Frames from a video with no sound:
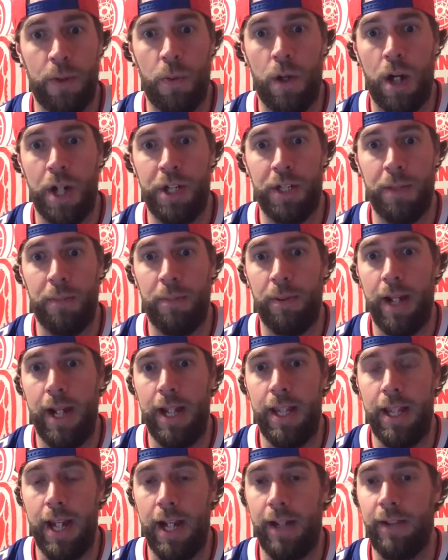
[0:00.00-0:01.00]
watching play
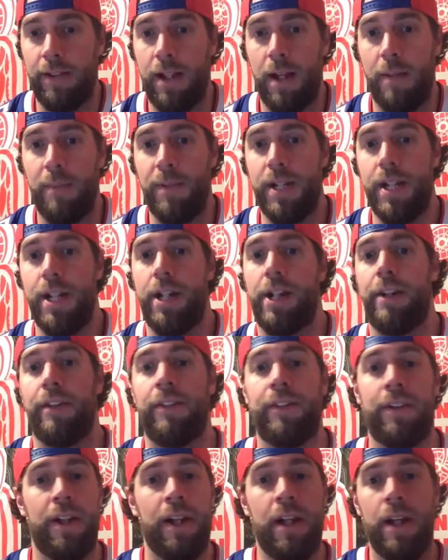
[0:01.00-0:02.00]
in the next coming
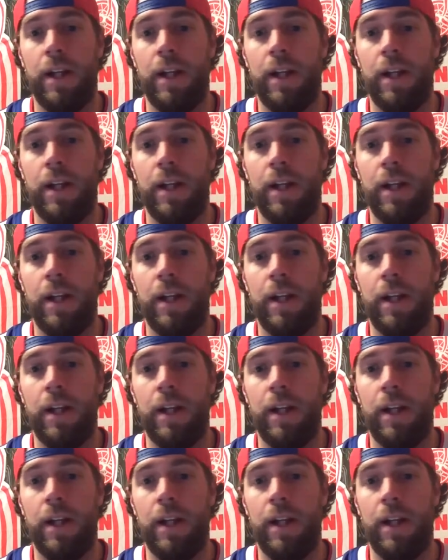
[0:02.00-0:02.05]
years.